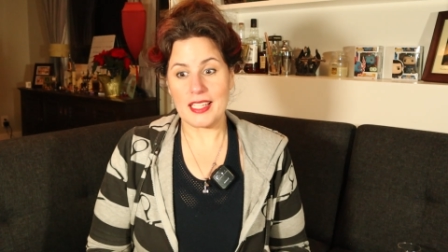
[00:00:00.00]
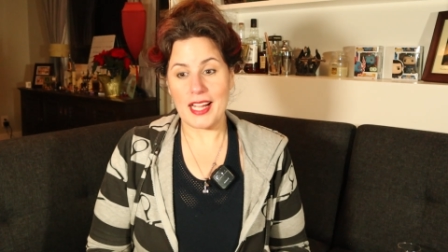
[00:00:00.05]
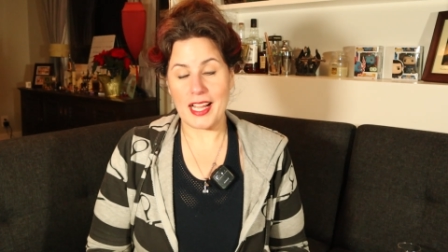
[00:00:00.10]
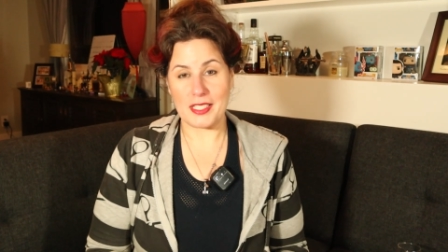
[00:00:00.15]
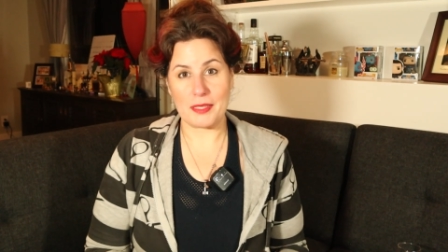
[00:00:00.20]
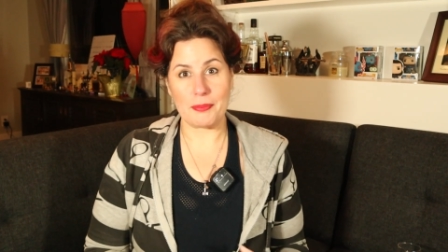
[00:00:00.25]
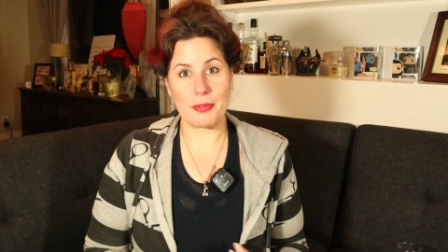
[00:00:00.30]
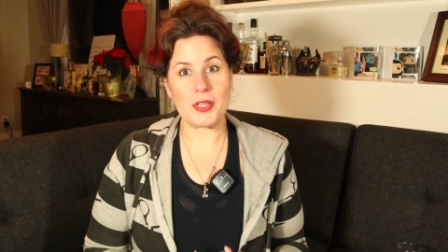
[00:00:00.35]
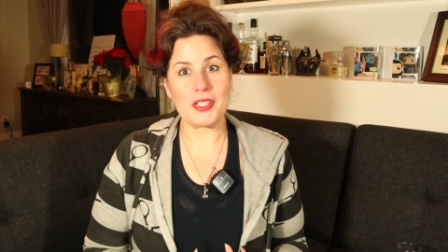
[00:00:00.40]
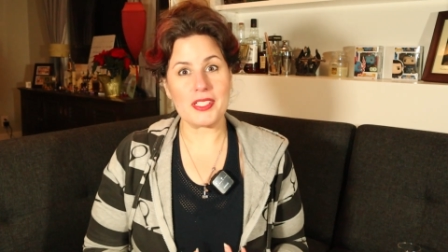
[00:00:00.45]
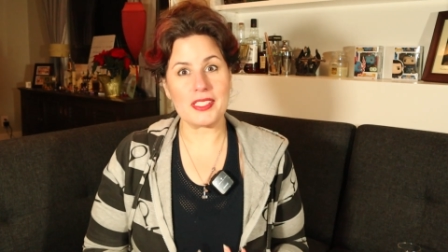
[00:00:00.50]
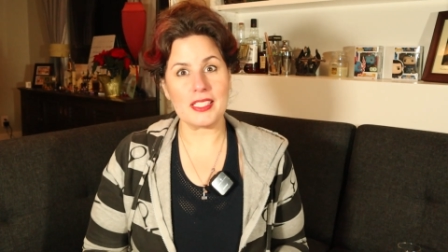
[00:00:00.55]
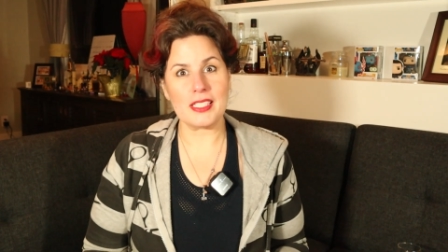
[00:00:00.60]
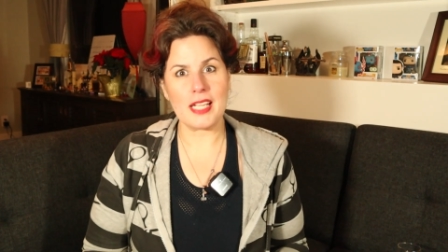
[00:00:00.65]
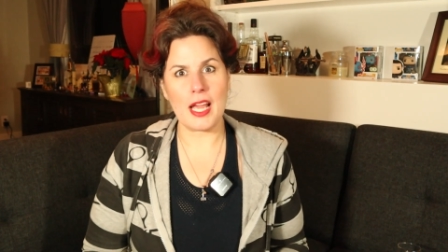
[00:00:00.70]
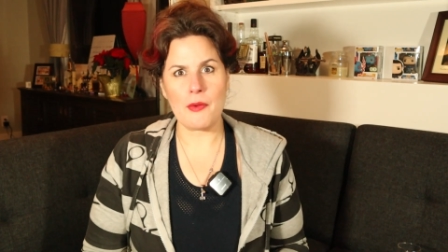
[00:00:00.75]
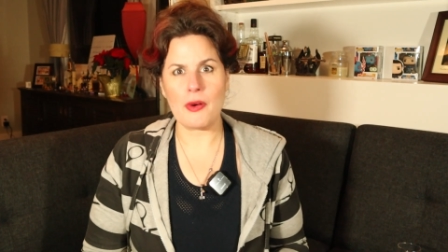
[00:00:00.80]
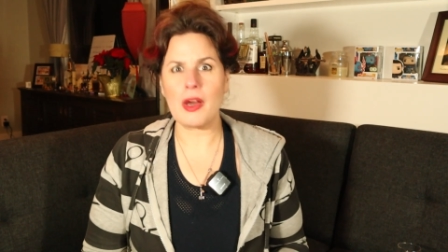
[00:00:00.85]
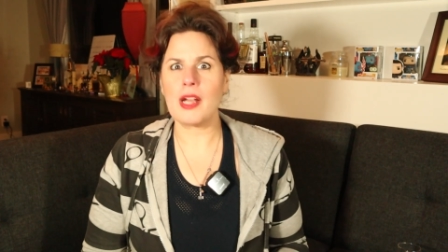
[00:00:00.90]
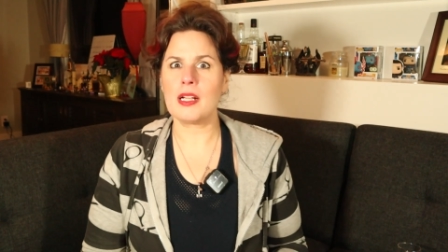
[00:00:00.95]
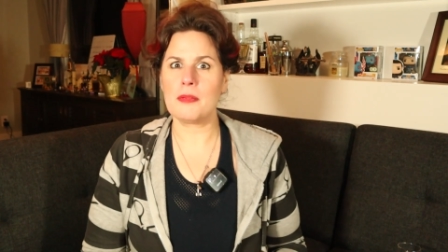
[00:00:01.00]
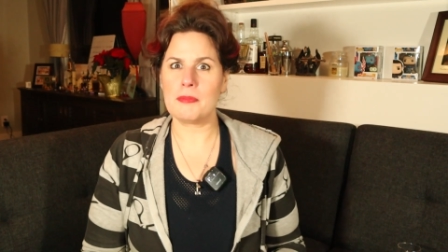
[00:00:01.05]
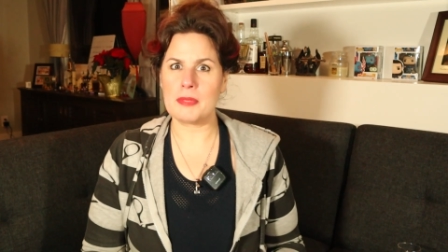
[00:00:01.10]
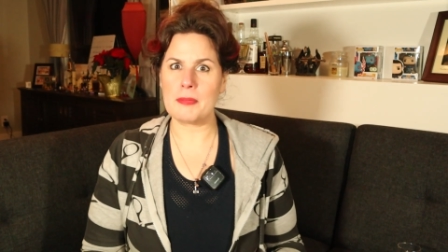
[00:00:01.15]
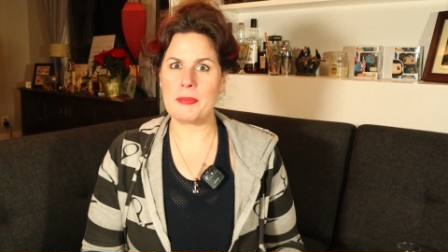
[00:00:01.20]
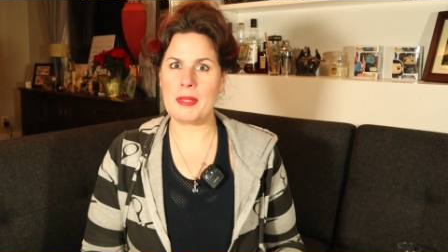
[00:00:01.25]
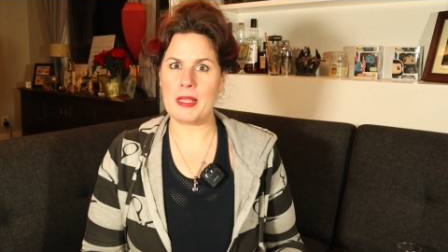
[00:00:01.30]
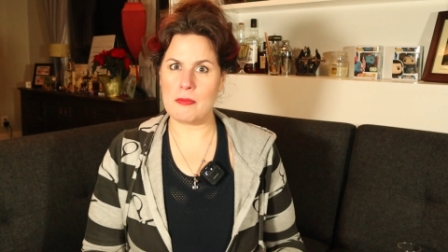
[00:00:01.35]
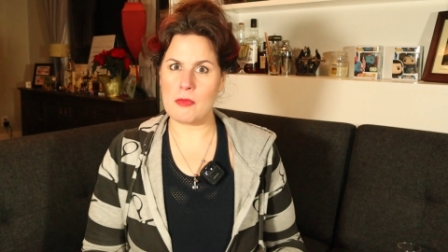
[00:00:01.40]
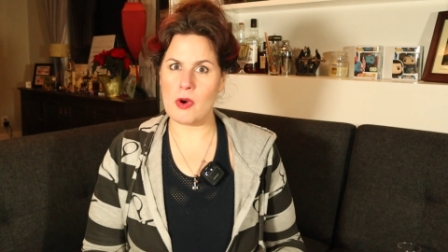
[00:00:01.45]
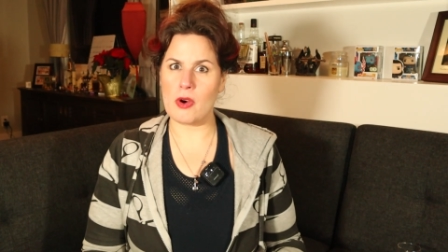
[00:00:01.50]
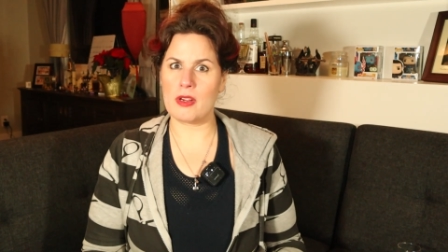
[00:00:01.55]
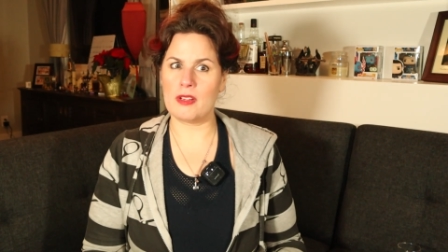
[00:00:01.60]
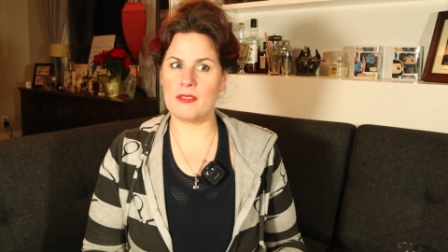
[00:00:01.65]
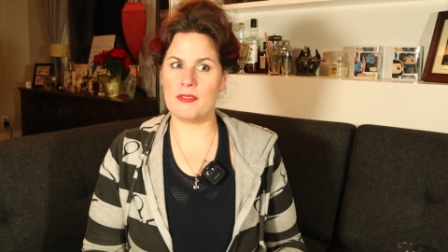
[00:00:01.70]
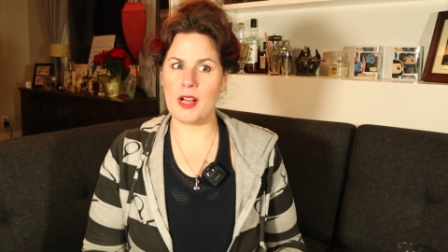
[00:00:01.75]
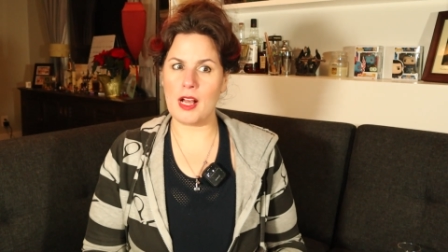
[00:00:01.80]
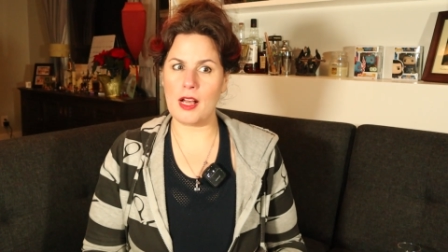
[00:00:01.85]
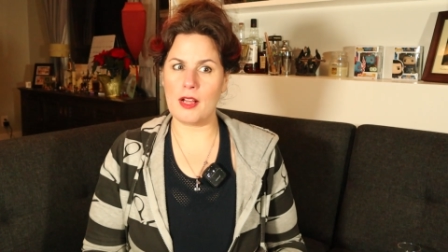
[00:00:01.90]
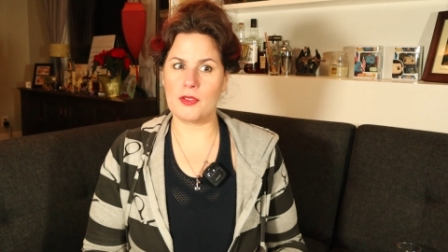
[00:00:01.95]
As a person, I want him to be more
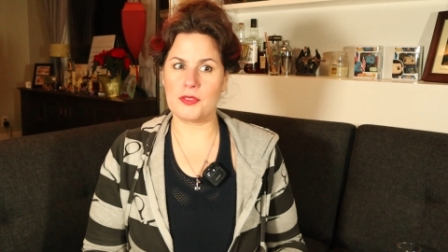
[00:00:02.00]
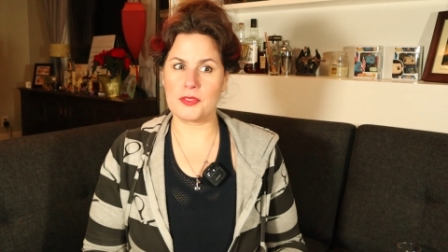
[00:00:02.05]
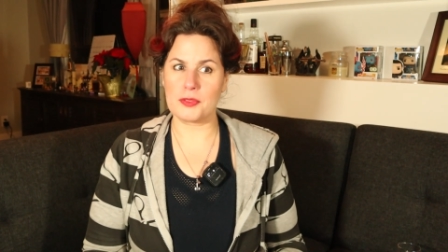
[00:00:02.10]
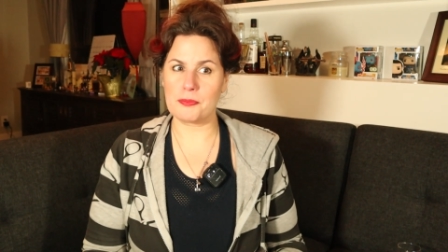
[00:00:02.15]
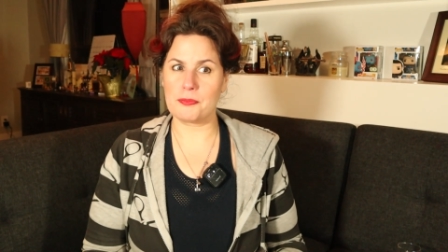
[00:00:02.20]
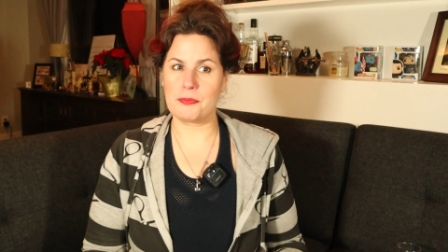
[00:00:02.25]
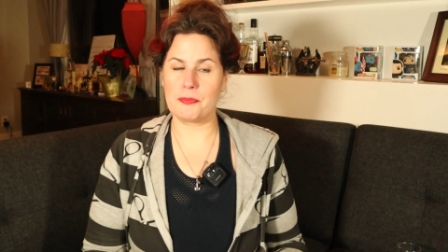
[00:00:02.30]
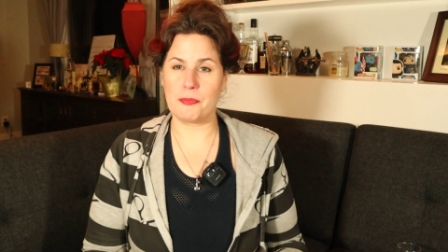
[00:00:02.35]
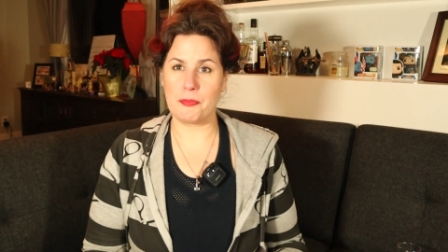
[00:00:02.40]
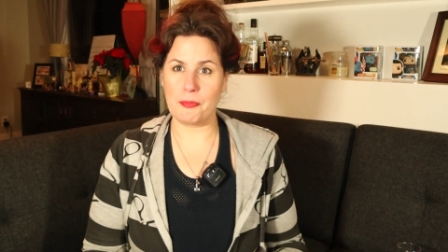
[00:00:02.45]
evolved.